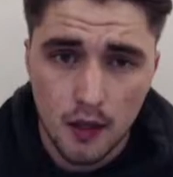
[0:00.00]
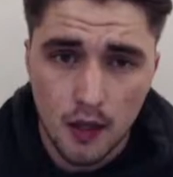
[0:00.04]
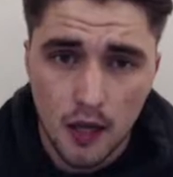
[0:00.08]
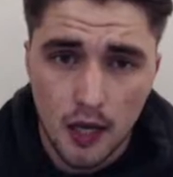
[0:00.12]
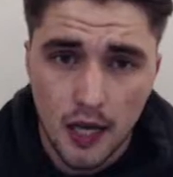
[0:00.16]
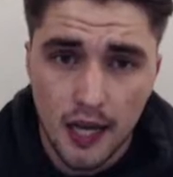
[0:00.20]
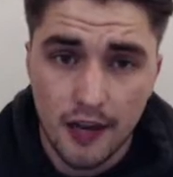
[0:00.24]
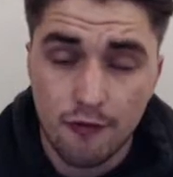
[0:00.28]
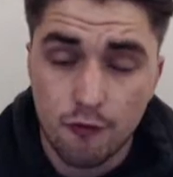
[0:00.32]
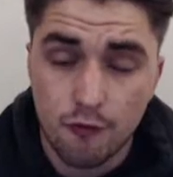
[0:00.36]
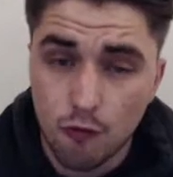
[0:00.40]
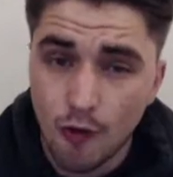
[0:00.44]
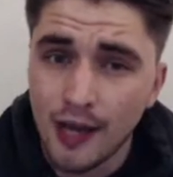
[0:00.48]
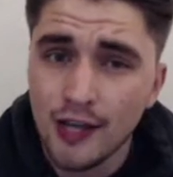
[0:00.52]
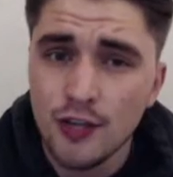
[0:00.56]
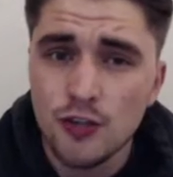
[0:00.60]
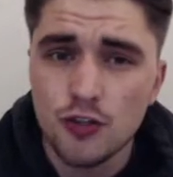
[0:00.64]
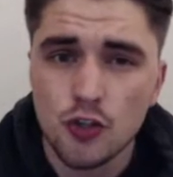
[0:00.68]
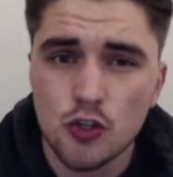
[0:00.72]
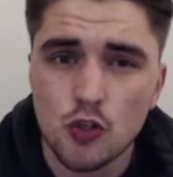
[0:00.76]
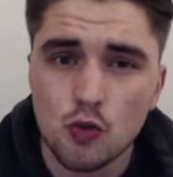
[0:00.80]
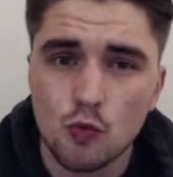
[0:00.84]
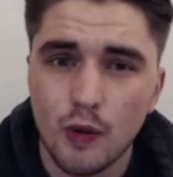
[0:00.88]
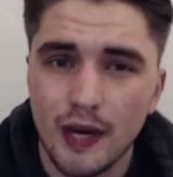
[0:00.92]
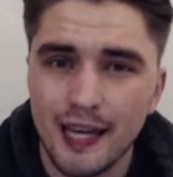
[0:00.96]
If
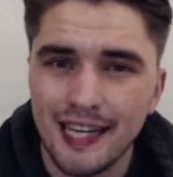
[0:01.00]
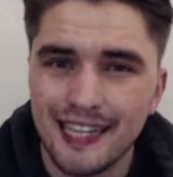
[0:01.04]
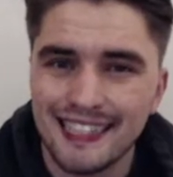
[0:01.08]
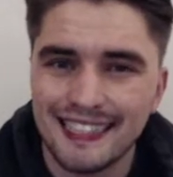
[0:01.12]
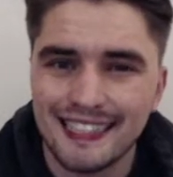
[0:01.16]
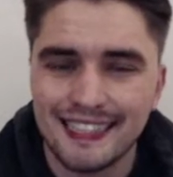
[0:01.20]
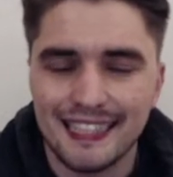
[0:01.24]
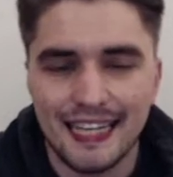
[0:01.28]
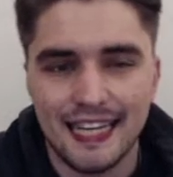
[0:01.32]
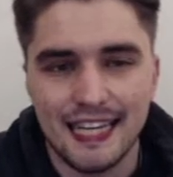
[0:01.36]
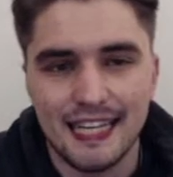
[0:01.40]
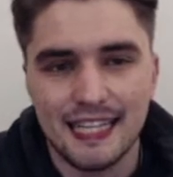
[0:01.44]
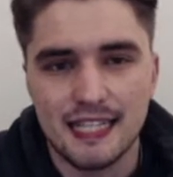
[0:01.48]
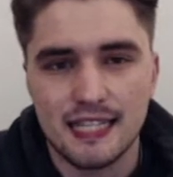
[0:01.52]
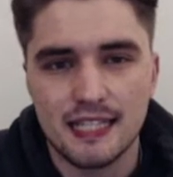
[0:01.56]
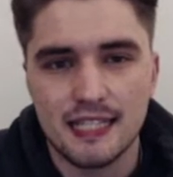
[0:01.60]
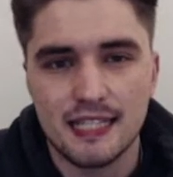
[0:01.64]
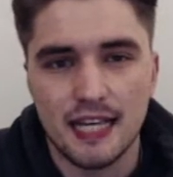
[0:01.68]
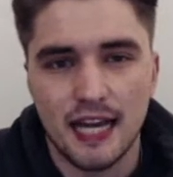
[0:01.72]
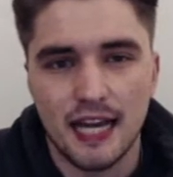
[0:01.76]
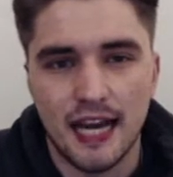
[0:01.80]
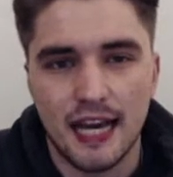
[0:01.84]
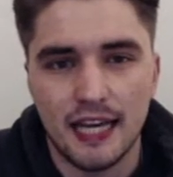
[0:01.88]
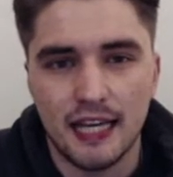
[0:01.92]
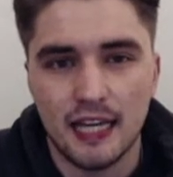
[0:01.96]
Rangers win, it's
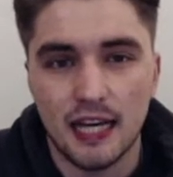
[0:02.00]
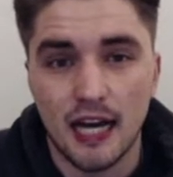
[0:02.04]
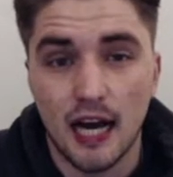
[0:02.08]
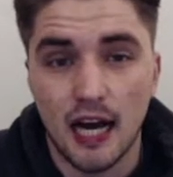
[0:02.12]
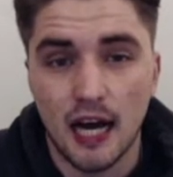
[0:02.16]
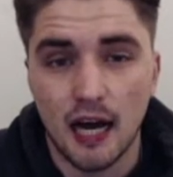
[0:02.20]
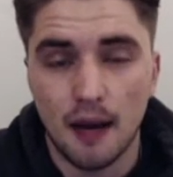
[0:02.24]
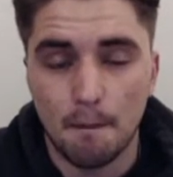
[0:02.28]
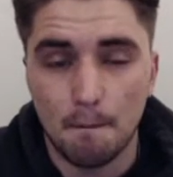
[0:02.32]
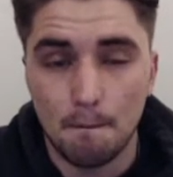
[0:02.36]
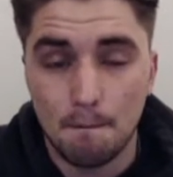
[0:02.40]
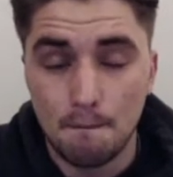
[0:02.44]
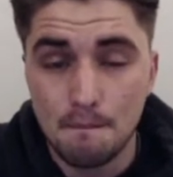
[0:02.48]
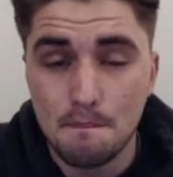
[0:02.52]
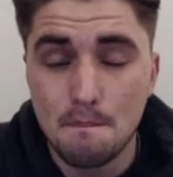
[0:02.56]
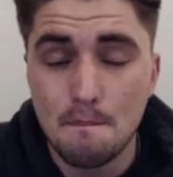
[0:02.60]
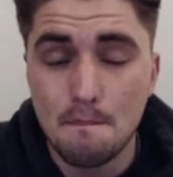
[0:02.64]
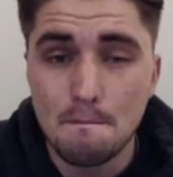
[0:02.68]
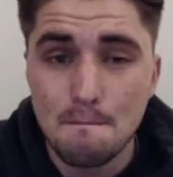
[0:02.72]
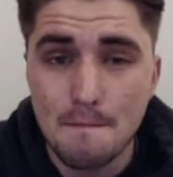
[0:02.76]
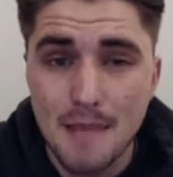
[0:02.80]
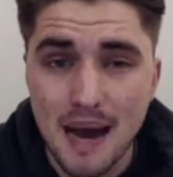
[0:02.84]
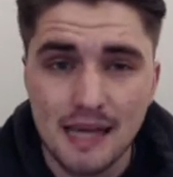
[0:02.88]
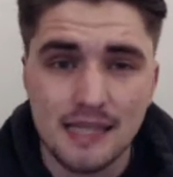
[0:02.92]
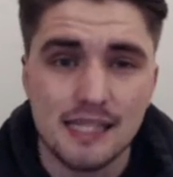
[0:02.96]
a
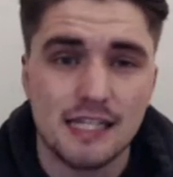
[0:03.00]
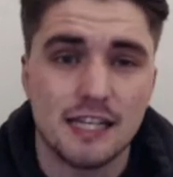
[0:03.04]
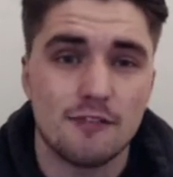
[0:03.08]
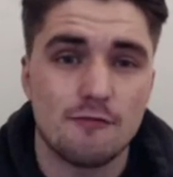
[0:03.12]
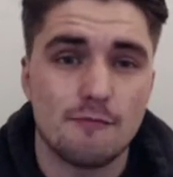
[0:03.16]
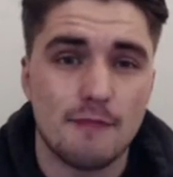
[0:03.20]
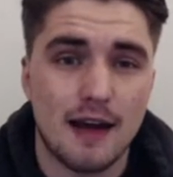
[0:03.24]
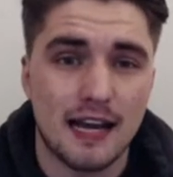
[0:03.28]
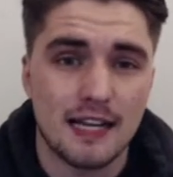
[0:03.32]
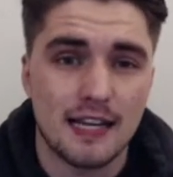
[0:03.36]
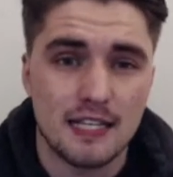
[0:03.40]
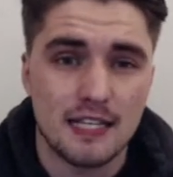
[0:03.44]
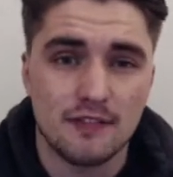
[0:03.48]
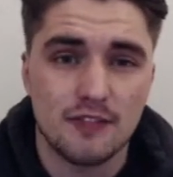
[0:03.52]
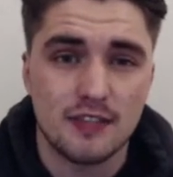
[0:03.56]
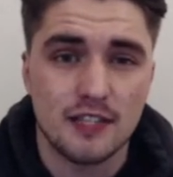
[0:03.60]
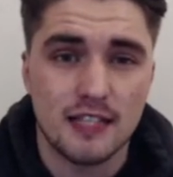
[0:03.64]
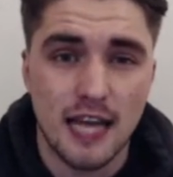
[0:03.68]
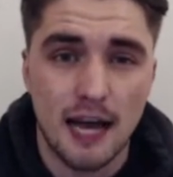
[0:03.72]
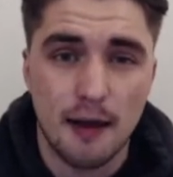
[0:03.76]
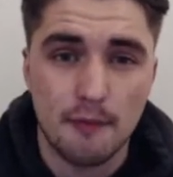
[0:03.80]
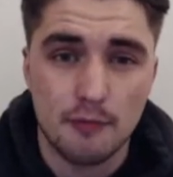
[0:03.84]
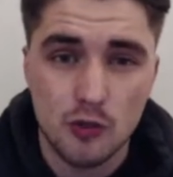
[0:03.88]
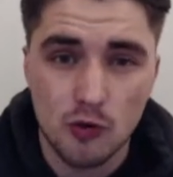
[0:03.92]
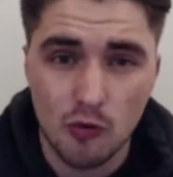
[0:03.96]
massive
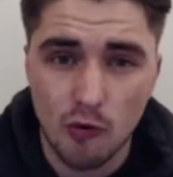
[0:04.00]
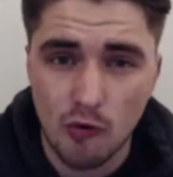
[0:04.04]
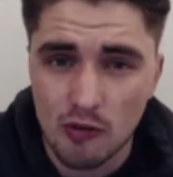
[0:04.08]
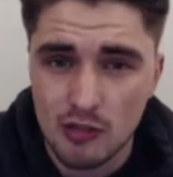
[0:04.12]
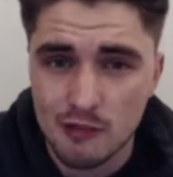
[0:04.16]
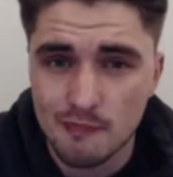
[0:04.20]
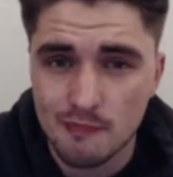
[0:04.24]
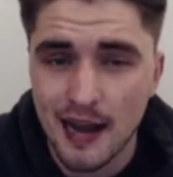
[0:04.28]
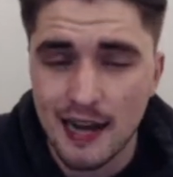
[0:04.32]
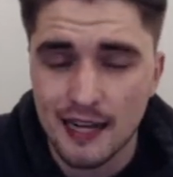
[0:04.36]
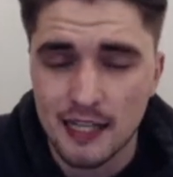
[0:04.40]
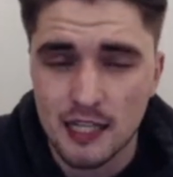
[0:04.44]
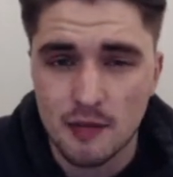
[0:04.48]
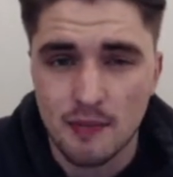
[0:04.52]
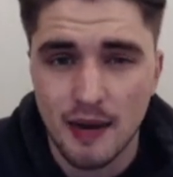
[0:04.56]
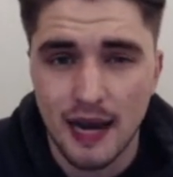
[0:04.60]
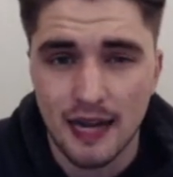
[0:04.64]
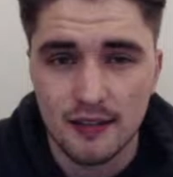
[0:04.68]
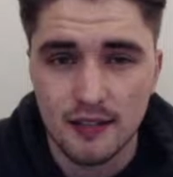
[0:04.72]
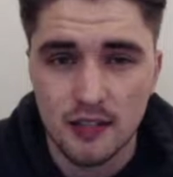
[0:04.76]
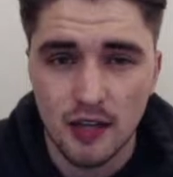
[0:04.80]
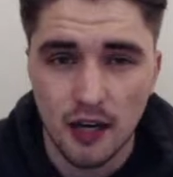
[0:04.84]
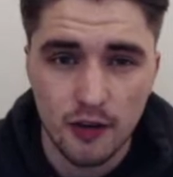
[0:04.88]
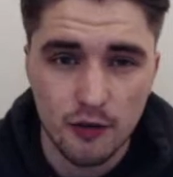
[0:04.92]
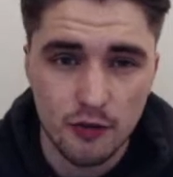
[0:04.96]
step towards back-to-back
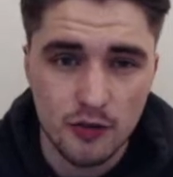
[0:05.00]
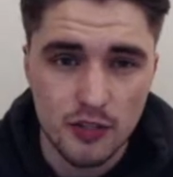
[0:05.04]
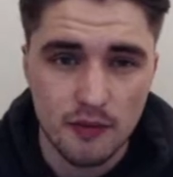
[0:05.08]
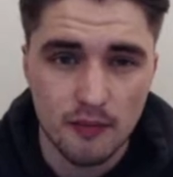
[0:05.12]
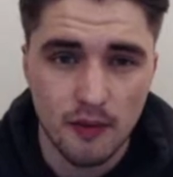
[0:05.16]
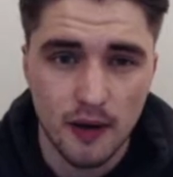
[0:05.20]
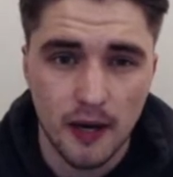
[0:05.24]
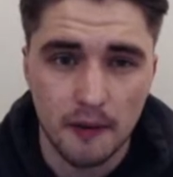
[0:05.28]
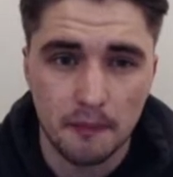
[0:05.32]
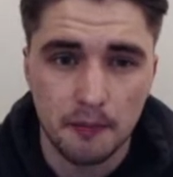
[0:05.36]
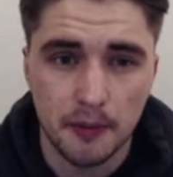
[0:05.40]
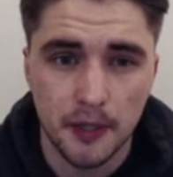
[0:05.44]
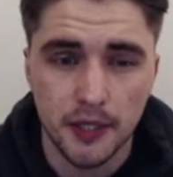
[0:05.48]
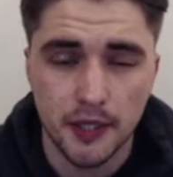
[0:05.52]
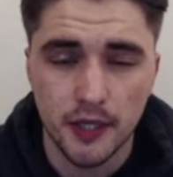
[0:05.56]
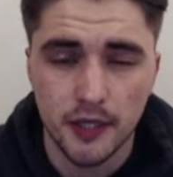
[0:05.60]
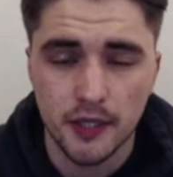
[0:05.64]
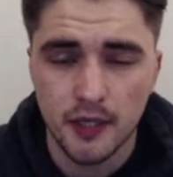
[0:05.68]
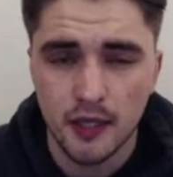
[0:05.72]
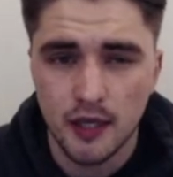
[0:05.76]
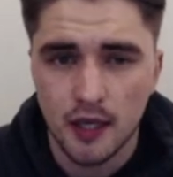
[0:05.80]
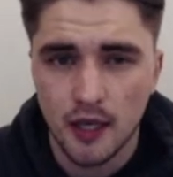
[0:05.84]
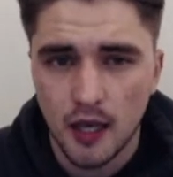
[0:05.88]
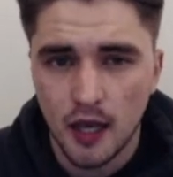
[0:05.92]
titles, in my opinion.